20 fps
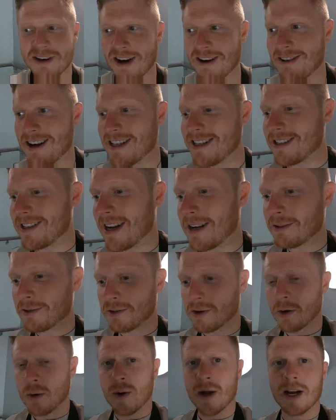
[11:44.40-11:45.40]
the director's lounge
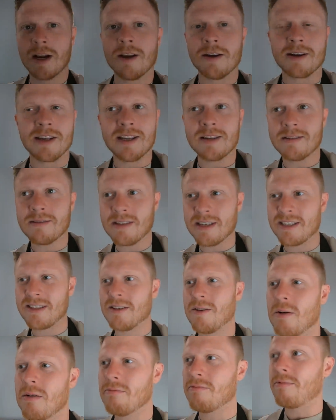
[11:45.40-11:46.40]
for a quick look. It, it's
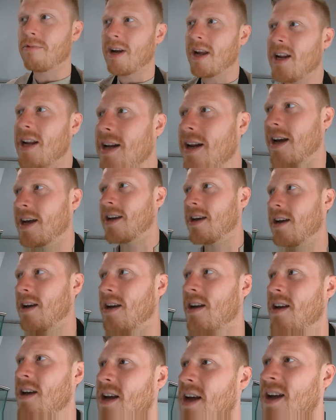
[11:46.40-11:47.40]
not really like a
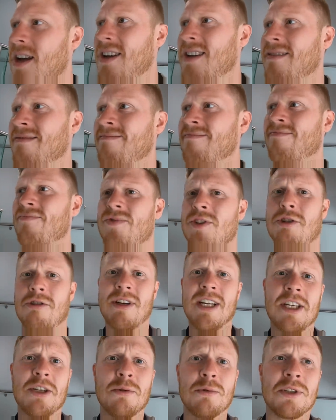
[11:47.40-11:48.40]

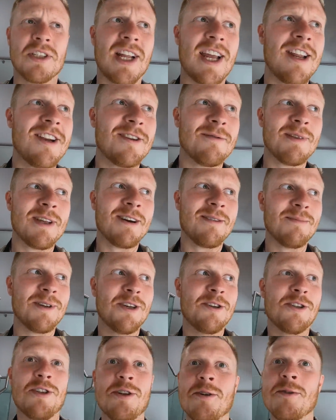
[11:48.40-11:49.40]
traditional stadium that I'm
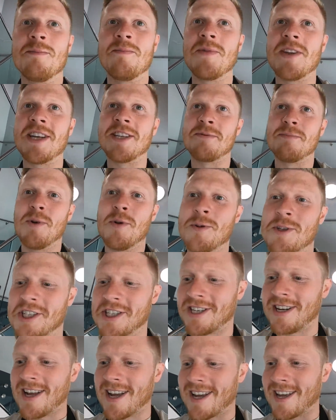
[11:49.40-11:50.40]
used to. It's more
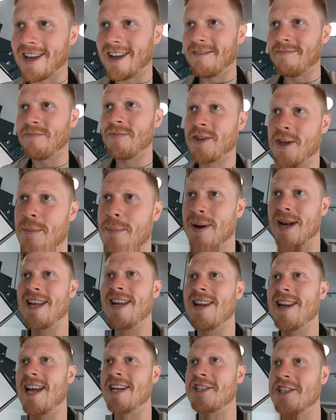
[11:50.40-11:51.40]
just like a
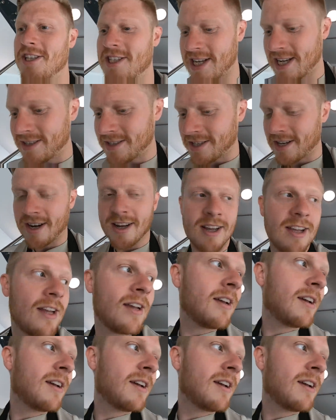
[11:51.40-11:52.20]
complete leisure centre.